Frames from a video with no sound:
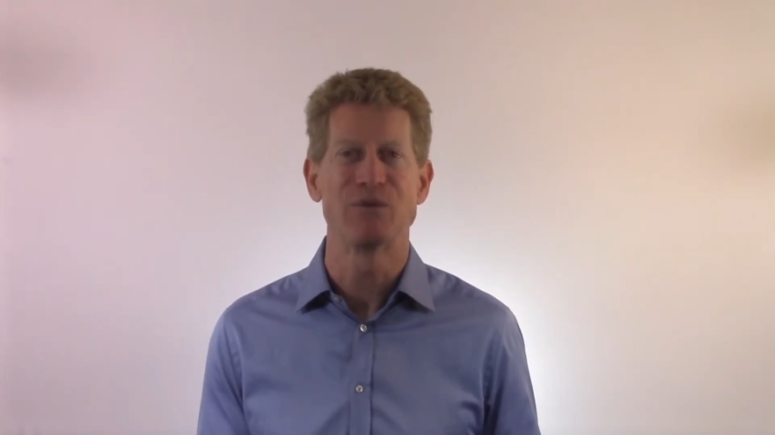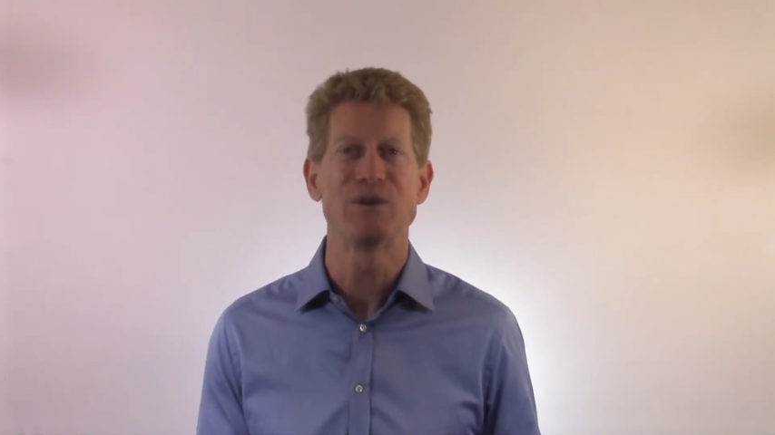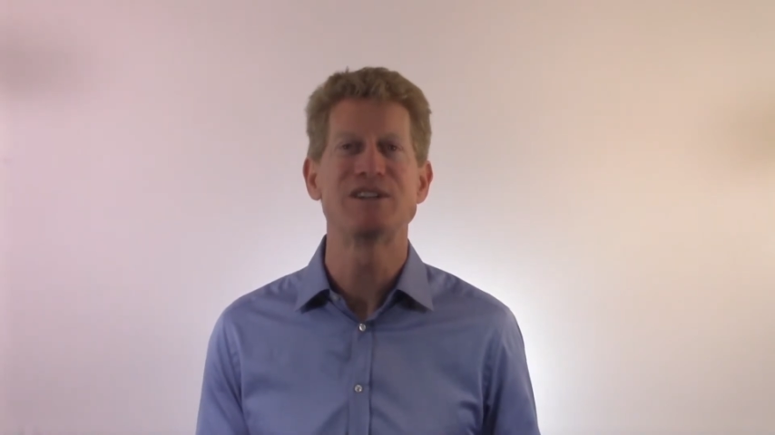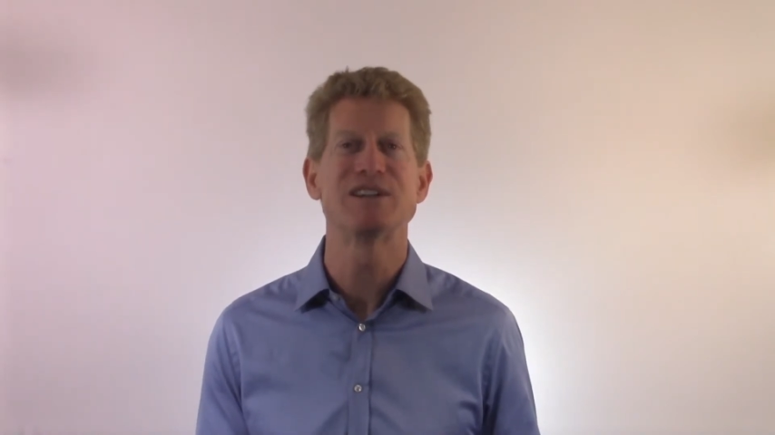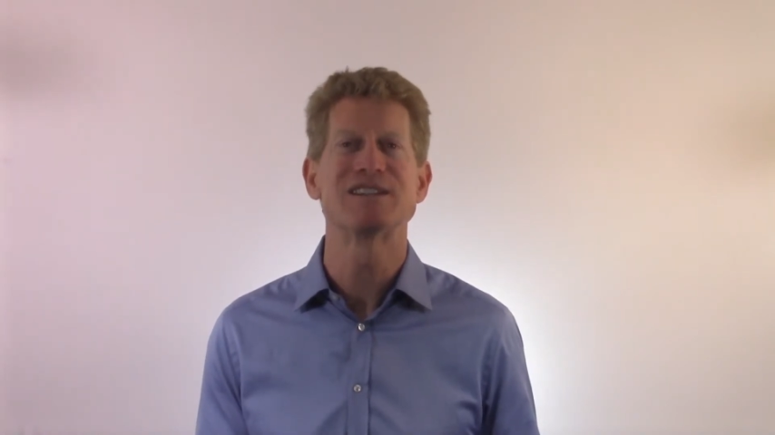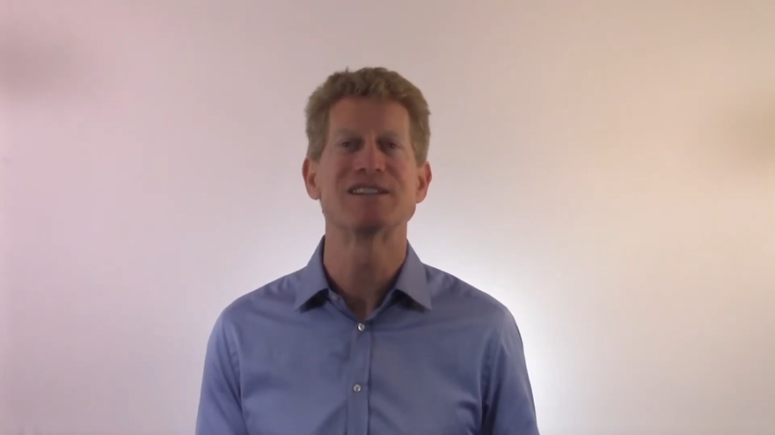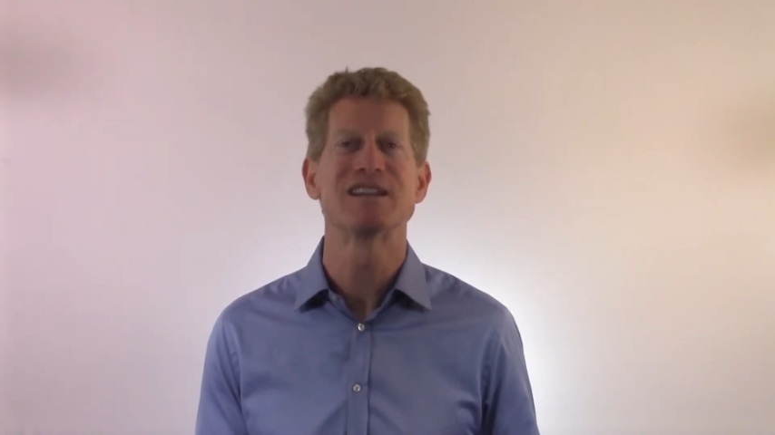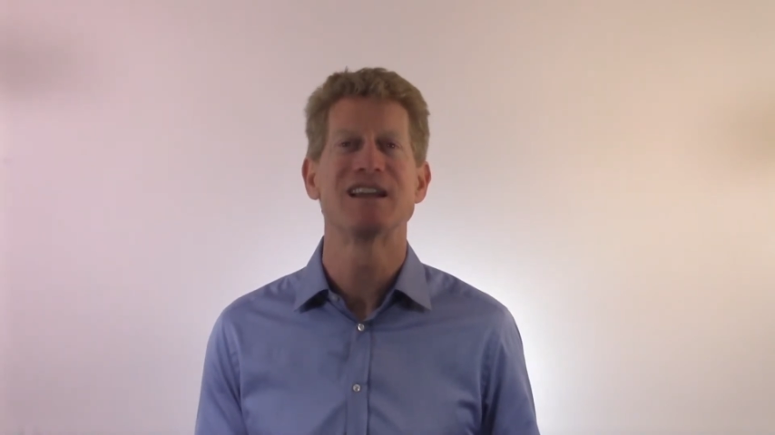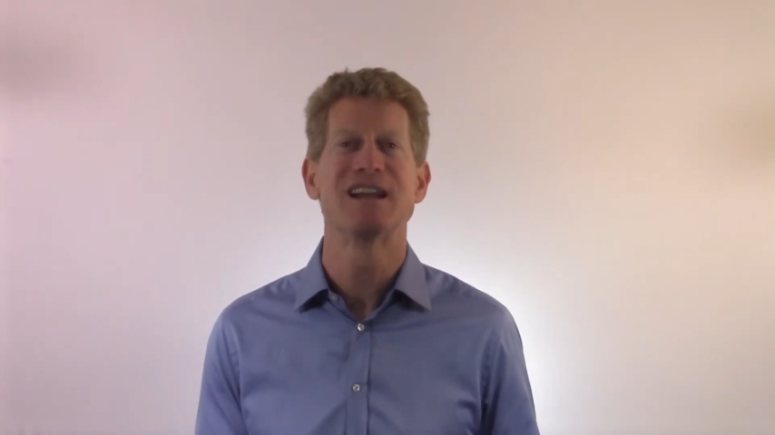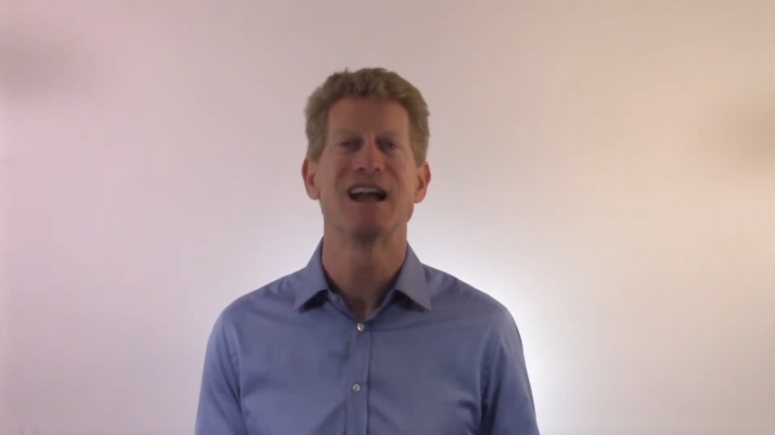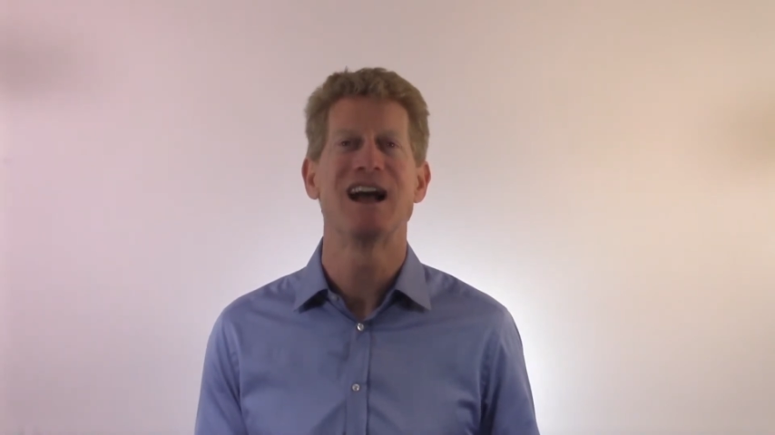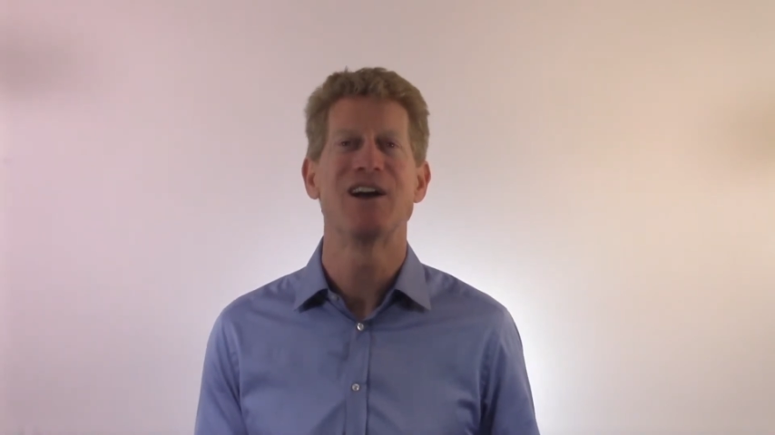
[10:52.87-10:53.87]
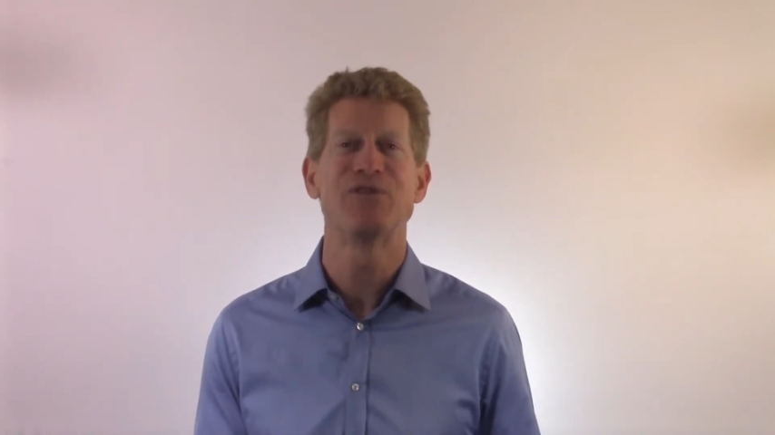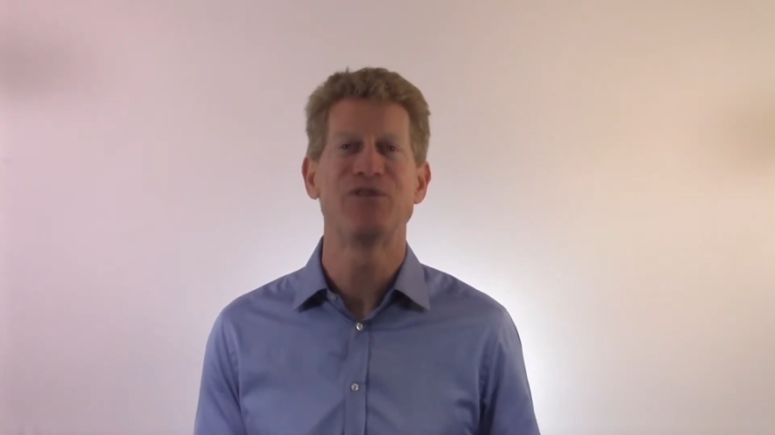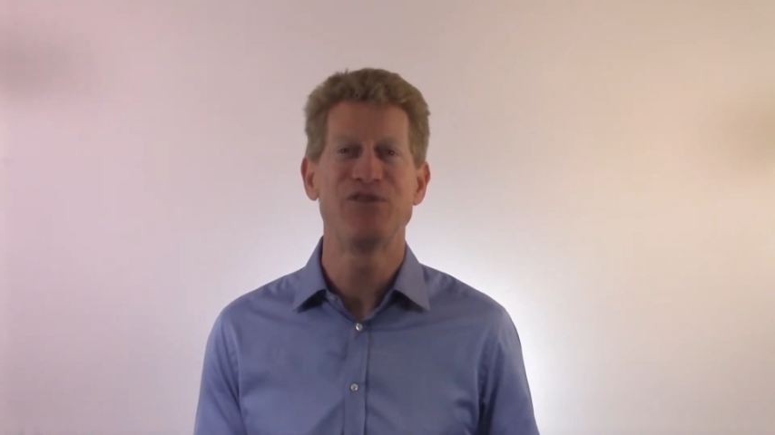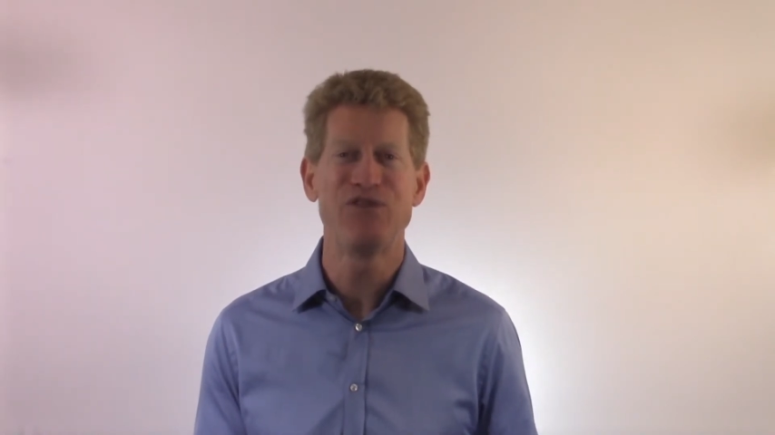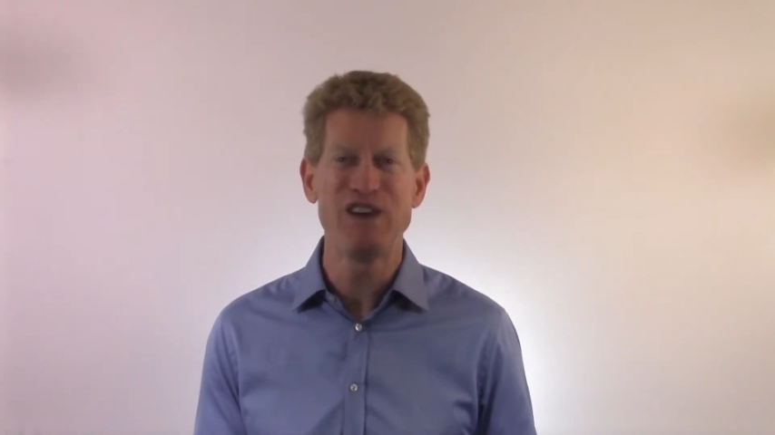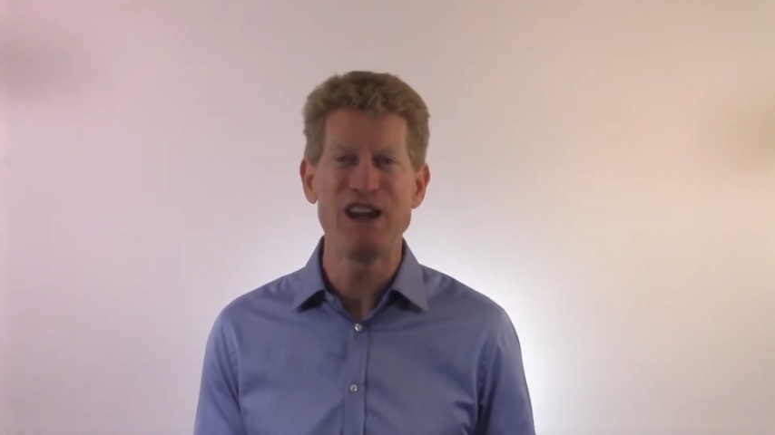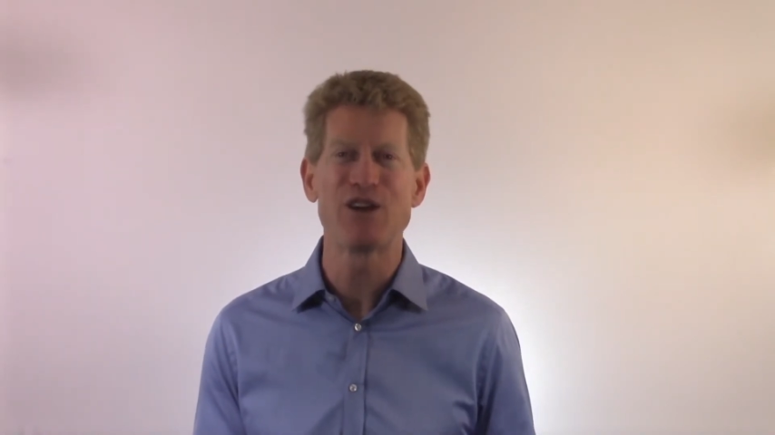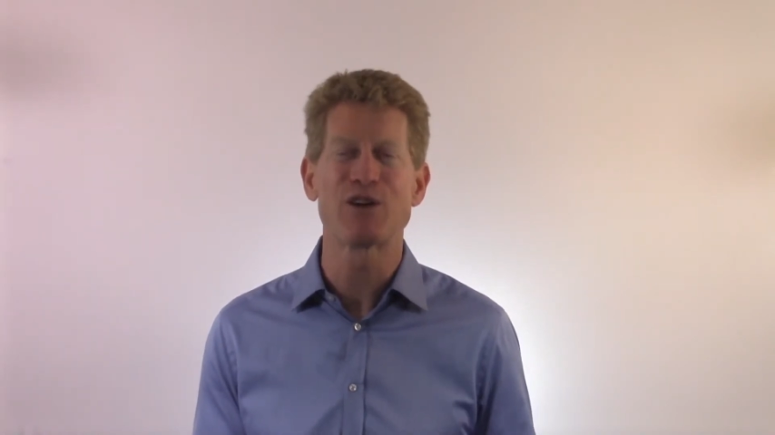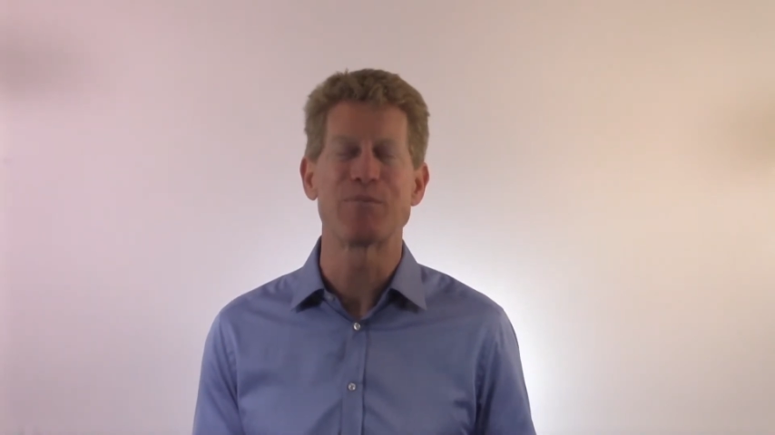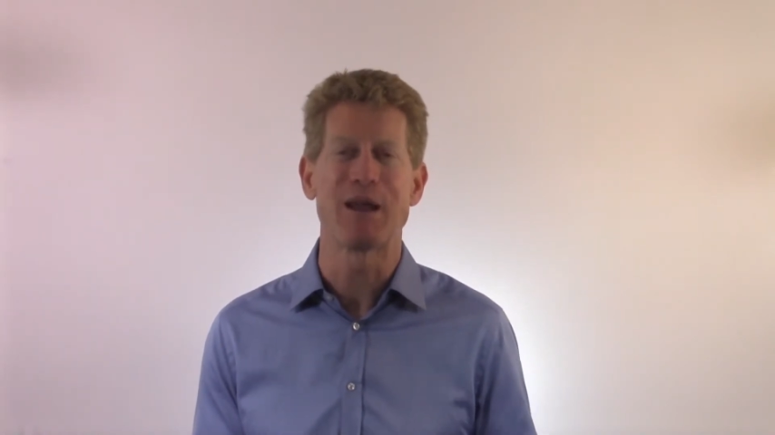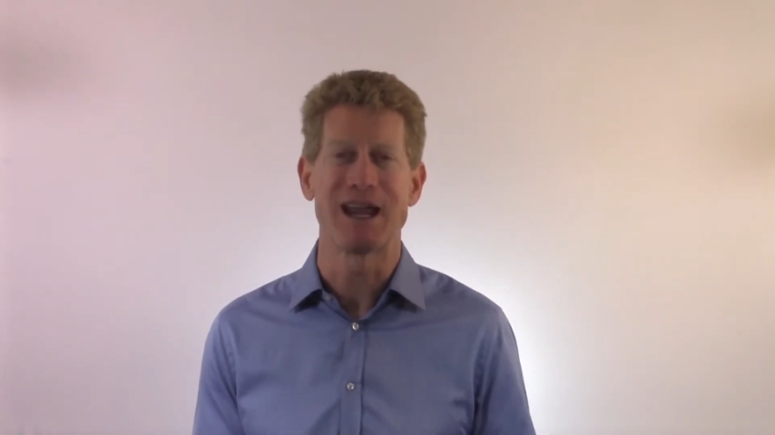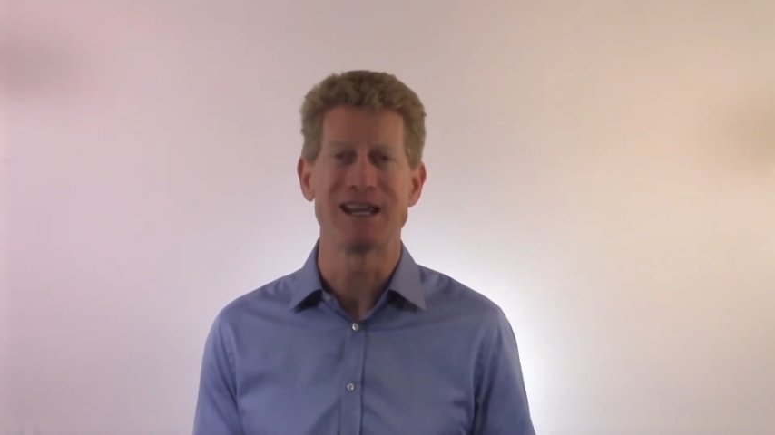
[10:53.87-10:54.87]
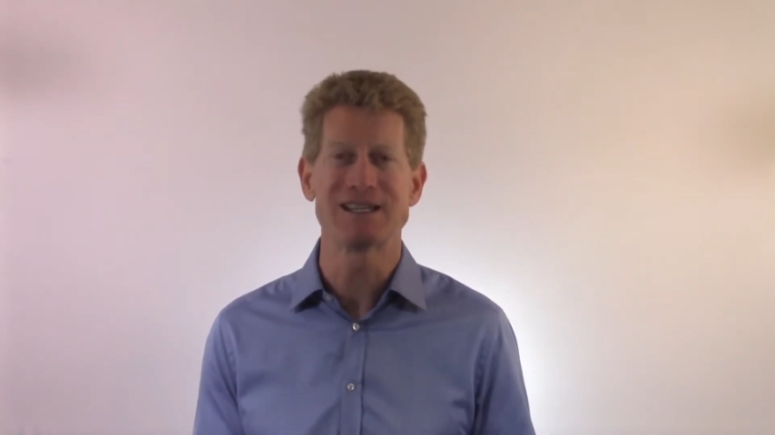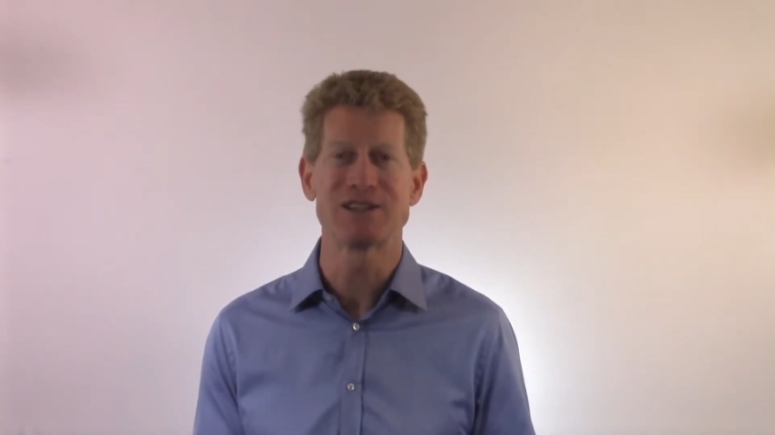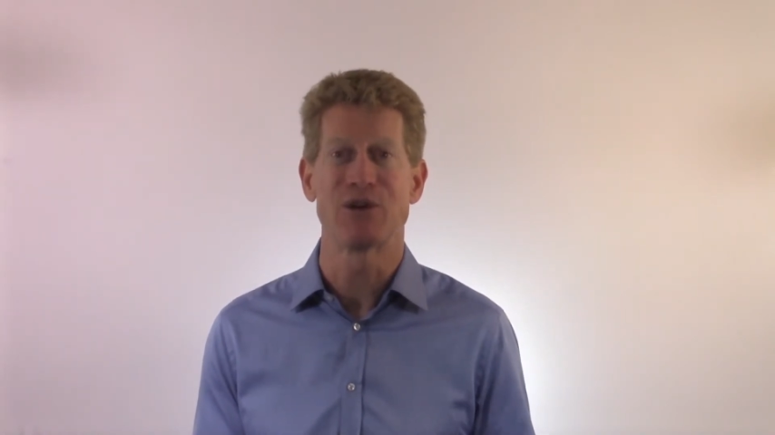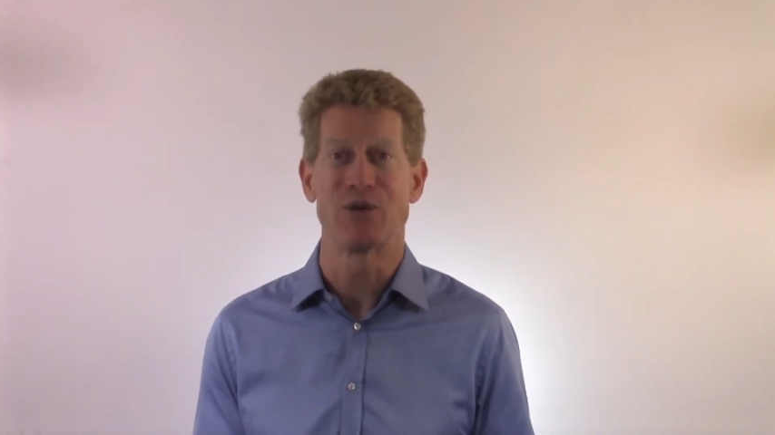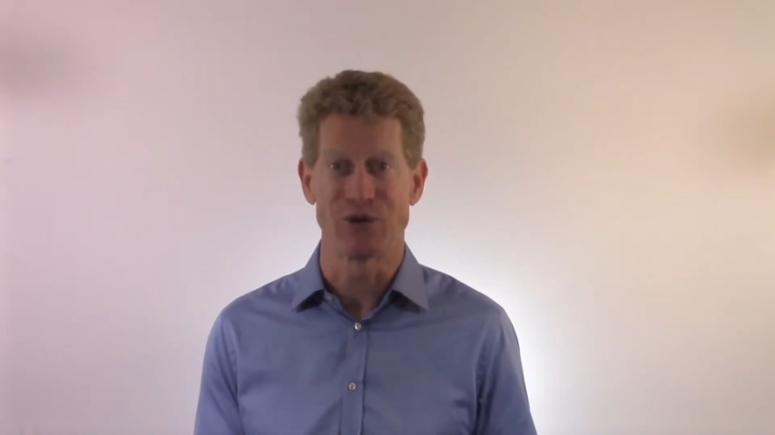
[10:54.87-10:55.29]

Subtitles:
which is a fear-based